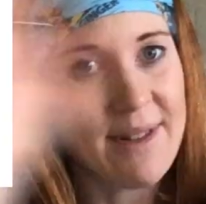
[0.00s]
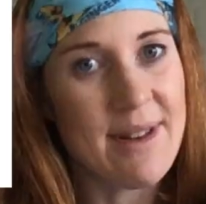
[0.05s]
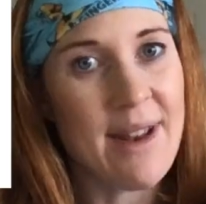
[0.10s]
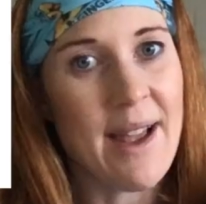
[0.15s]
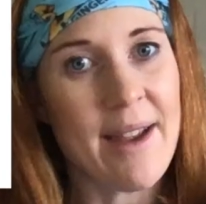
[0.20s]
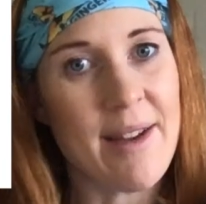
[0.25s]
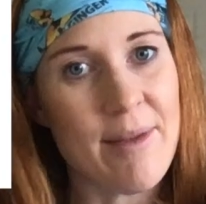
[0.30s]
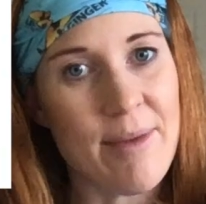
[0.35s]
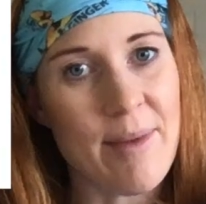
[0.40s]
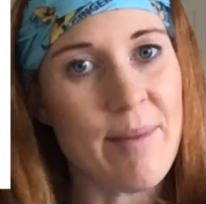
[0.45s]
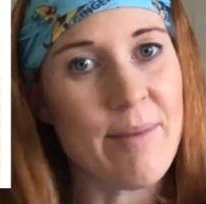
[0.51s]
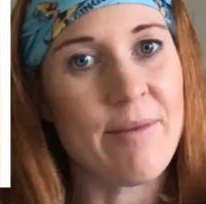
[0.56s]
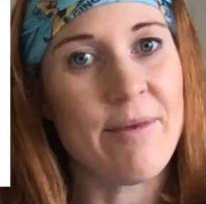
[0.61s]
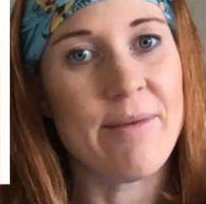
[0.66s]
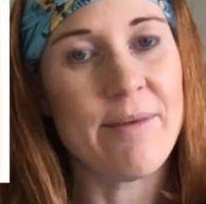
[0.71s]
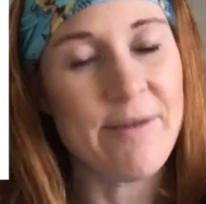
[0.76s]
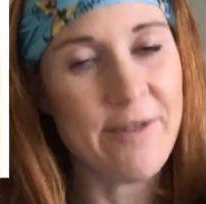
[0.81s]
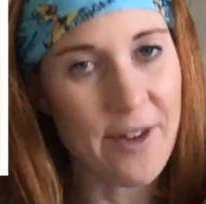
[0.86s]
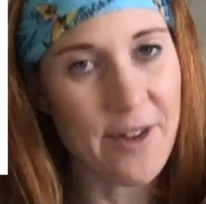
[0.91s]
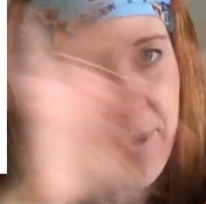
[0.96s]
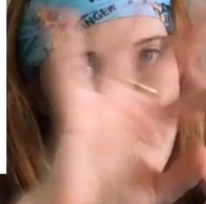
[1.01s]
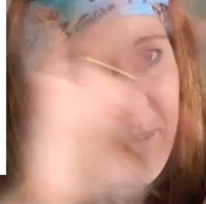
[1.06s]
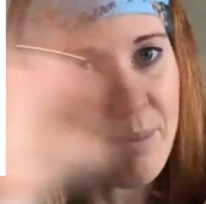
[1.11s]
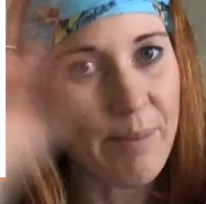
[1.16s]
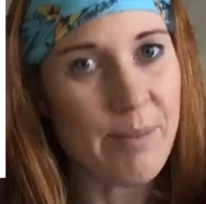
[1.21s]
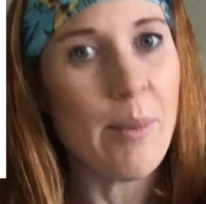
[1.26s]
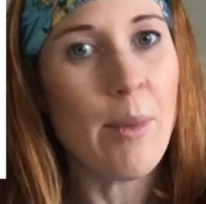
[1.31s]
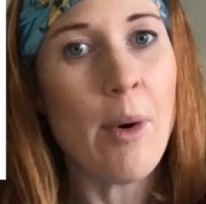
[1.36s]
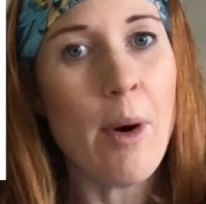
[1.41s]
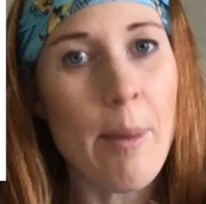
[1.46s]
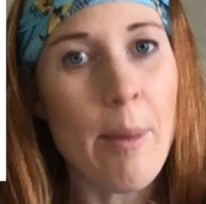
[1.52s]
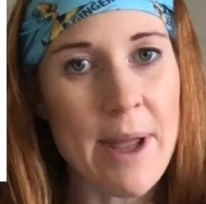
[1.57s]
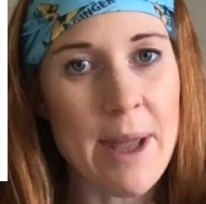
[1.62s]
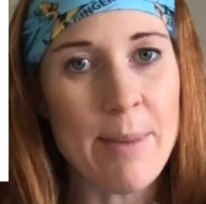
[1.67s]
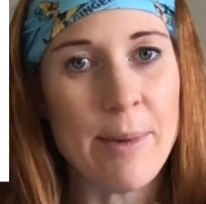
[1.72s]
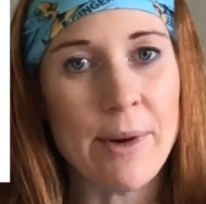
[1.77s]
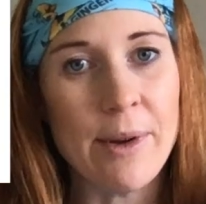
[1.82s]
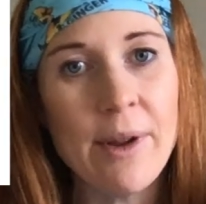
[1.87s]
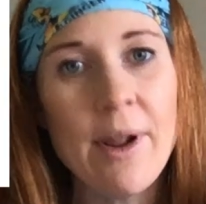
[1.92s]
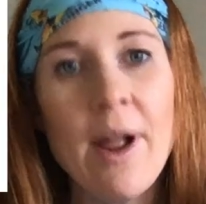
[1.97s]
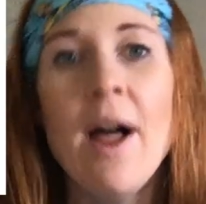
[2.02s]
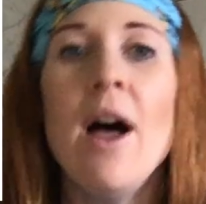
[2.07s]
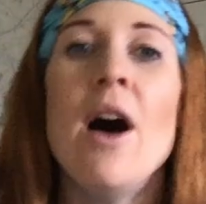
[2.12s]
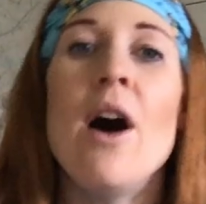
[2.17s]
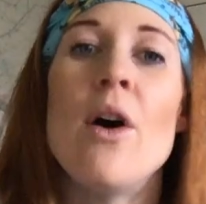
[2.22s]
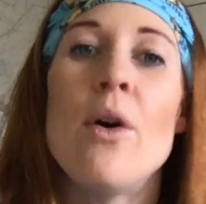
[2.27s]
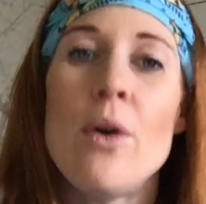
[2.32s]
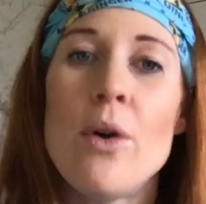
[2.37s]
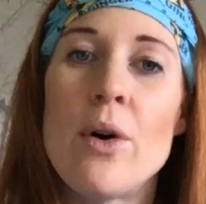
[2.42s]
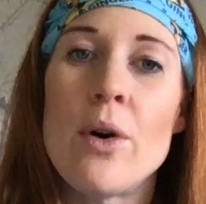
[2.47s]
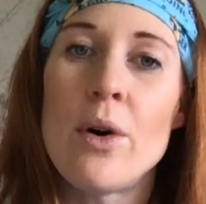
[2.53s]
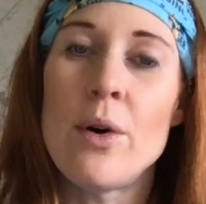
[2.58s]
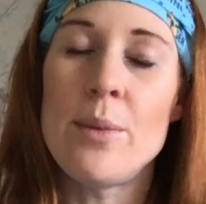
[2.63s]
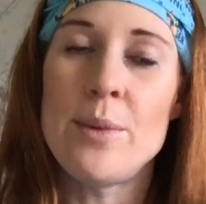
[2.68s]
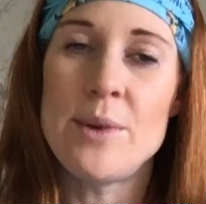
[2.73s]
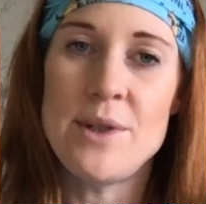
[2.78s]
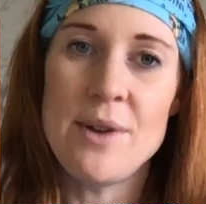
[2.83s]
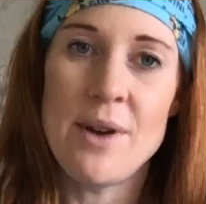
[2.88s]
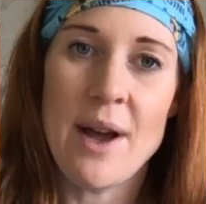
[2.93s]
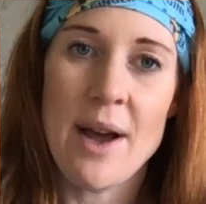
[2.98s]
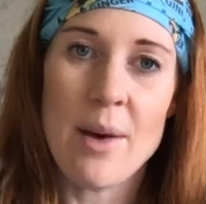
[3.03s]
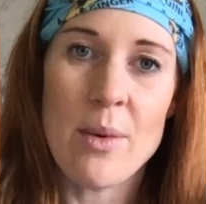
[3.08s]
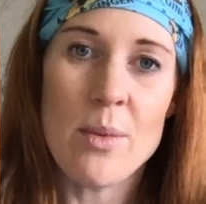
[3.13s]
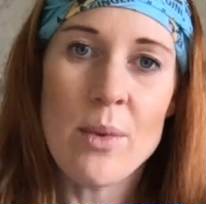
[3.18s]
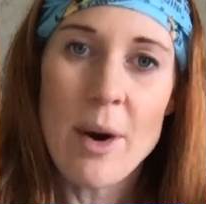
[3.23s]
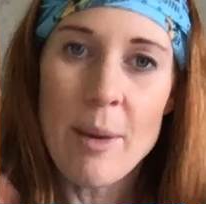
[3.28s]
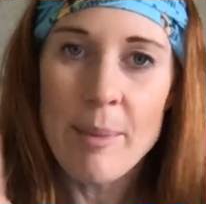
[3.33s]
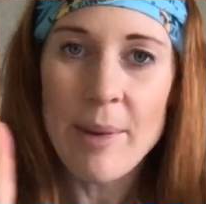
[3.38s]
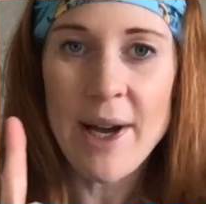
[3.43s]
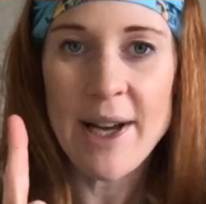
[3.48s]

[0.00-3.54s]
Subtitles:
like for more people, or would you like one